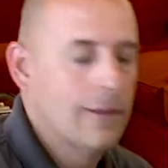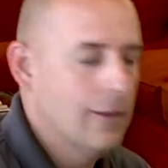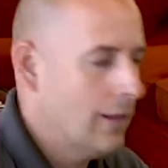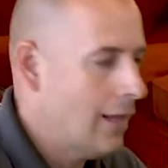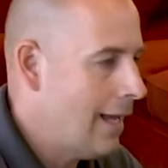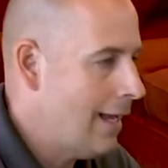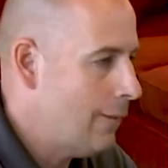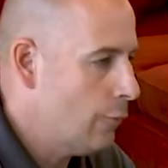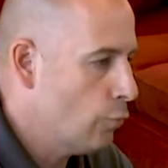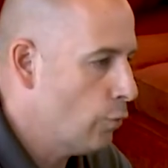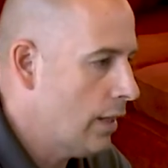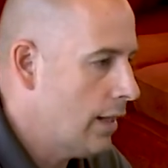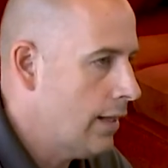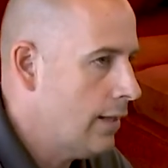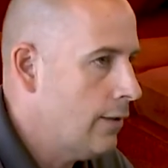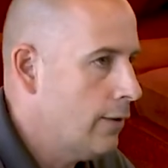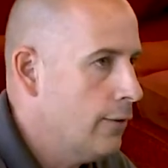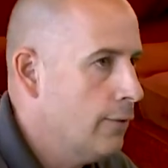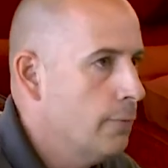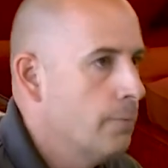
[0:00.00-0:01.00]
light
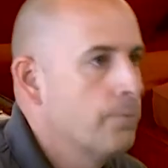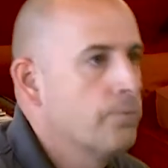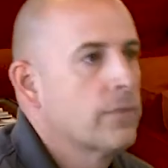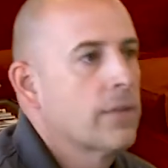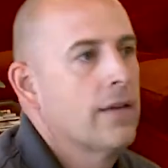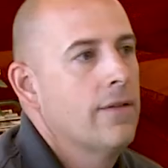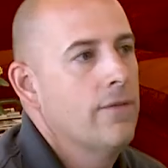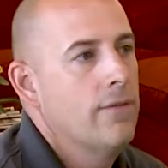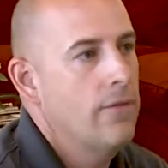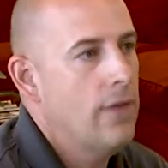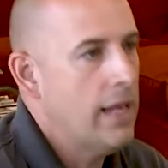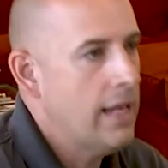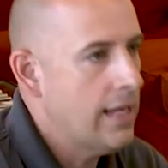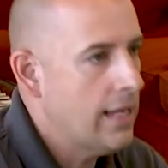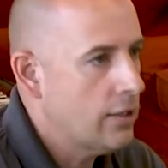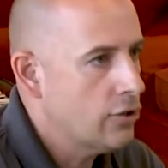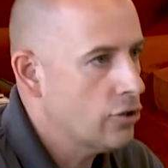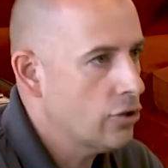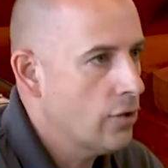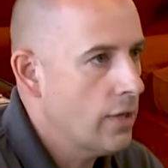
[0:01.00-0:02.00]
rail,
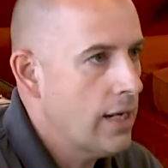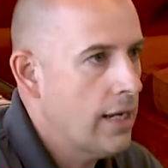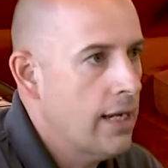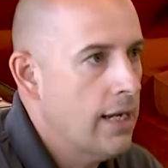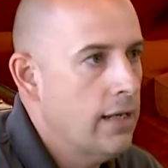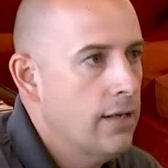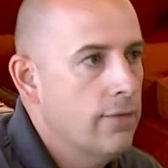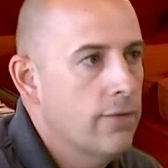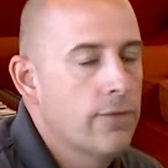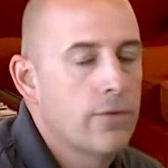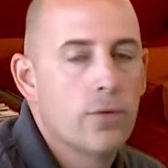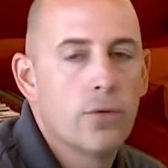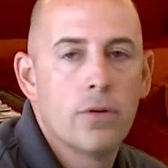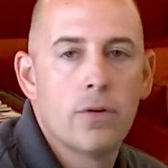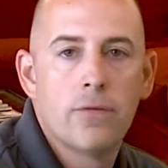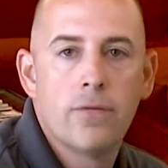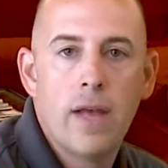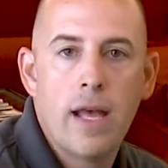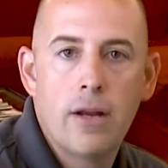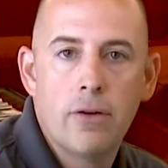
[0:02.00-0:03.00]
van tran
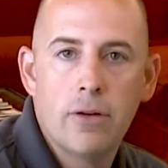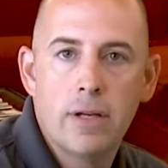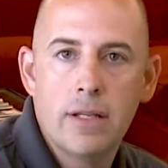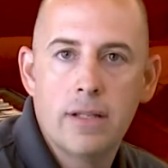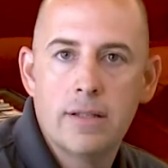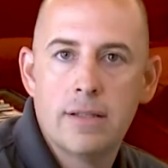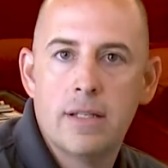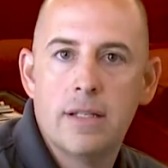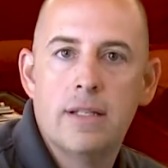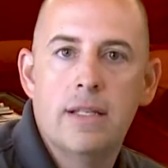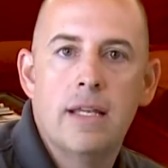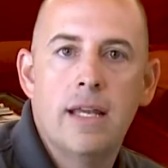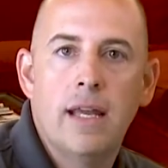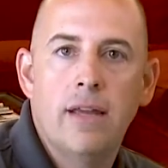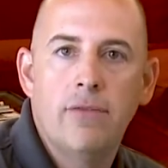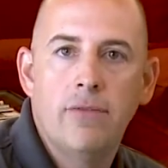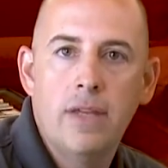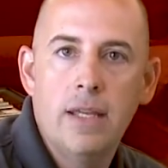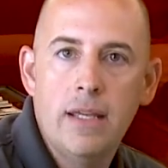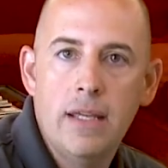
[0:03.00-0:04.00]
for veterans, the
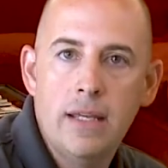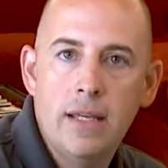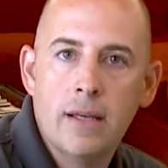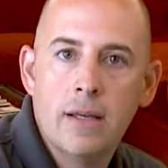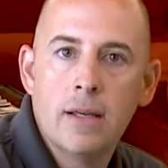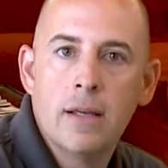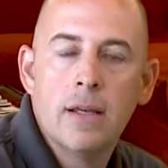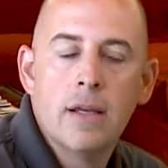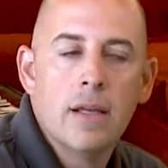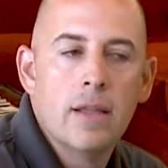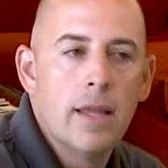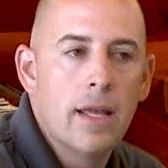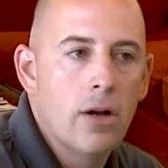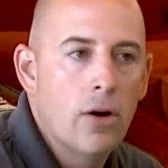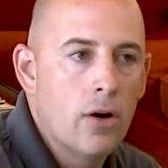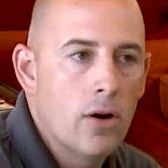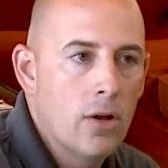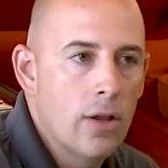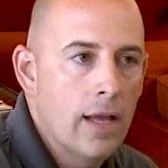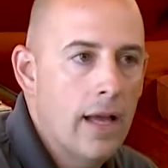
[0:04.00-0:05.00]
DAV. They
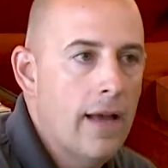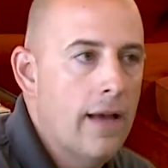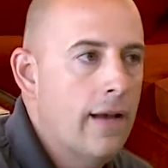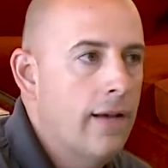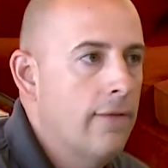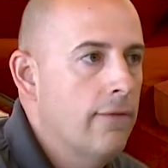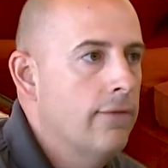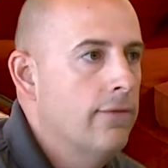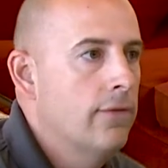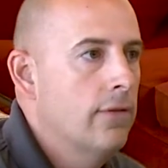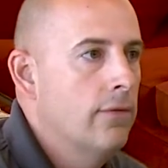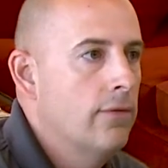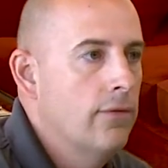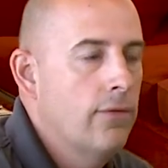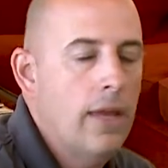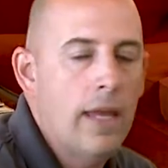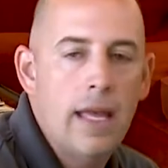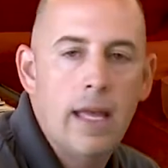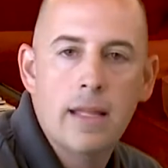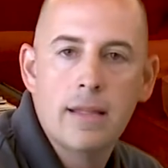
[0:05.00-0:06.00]
all have
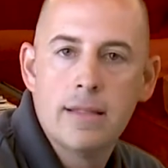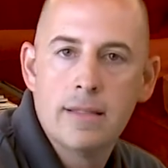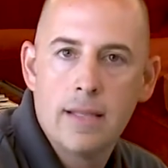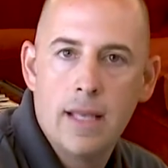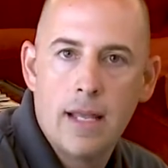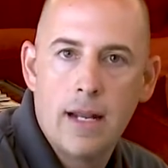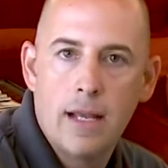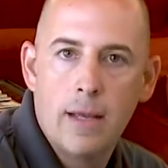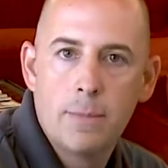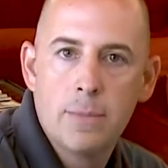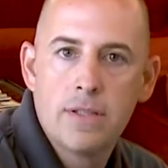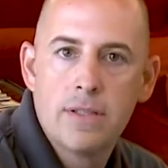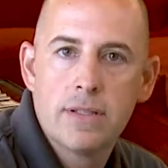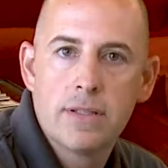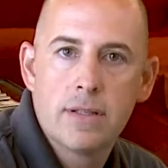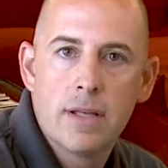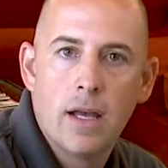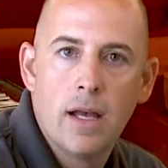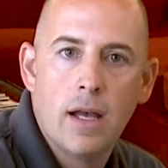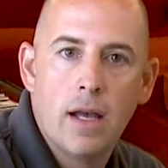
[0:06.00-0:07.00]
van
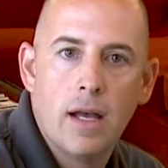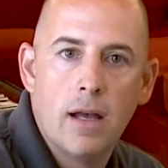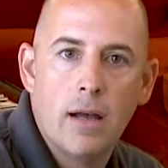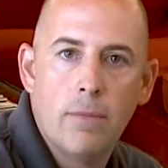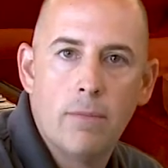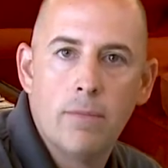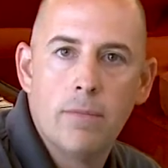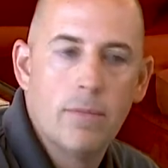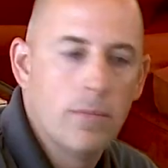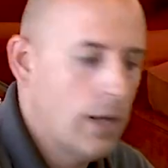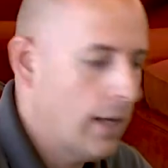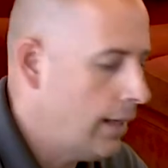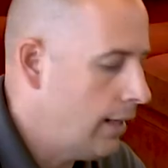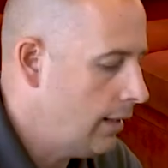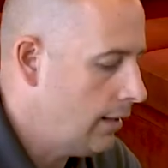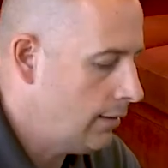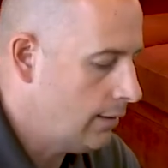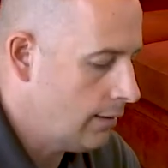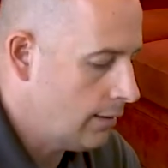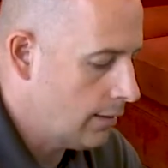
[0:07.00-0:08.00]
setups
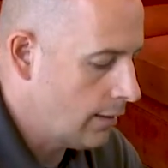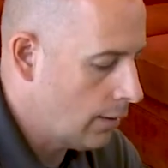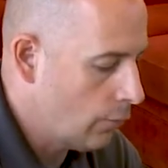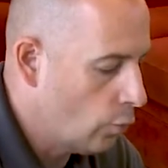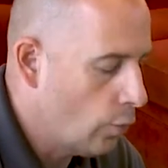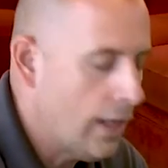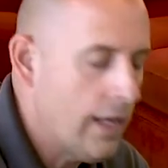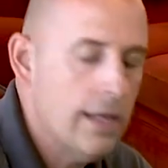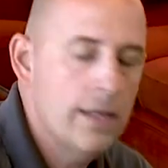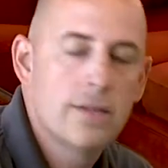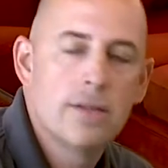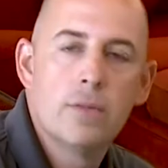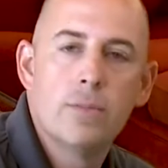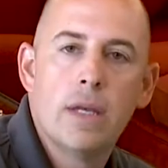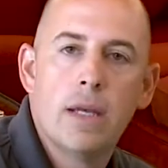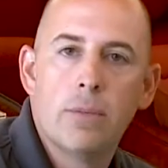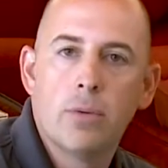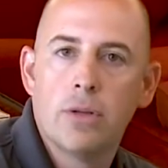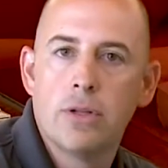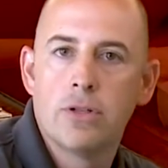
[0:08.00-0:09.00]
and ways to
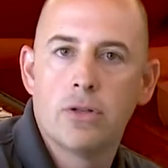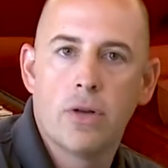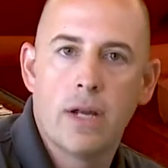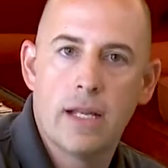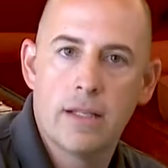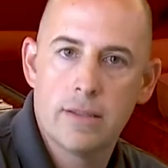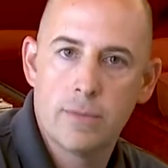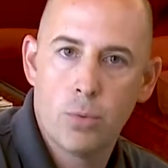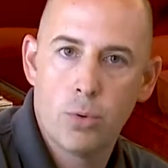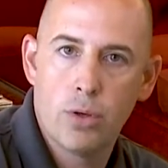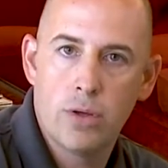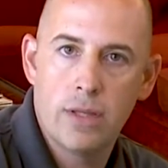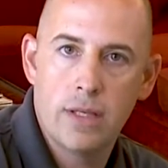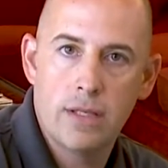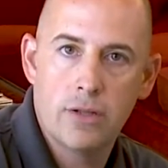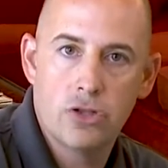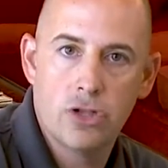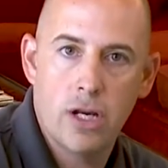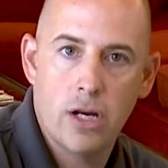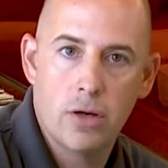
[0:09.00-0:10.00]
be able to transport
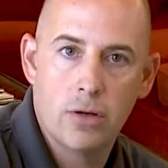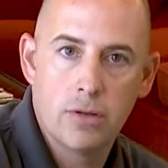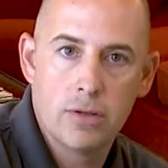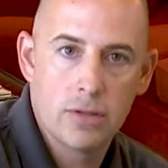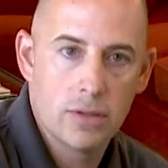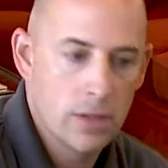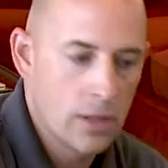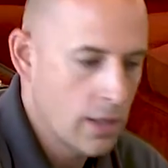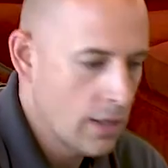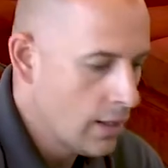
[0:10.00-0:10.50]
these chairs.